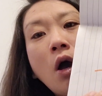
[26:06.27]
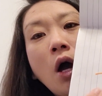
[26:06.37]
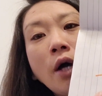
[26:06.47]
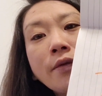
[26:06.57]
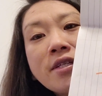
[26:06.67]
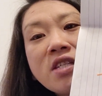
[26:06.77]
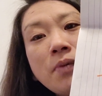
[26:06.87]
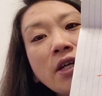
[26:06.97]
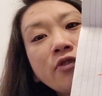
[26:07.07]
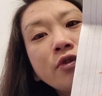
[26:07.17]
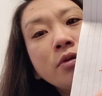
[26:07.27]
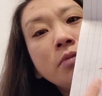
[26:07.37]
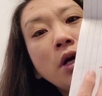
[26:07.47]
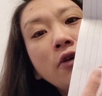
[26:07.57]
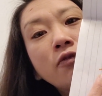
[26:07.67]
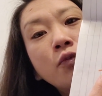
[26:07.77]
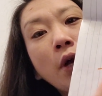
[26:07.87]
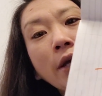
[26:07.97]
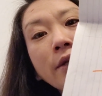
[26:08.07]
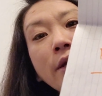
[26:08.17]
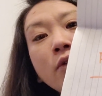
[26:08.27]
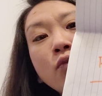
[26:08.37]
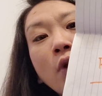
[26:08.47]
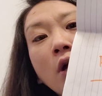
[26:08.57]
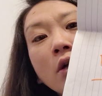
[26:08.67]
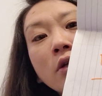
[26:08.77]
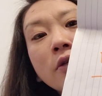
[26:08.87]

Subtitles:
on the spectrum of right and wrong,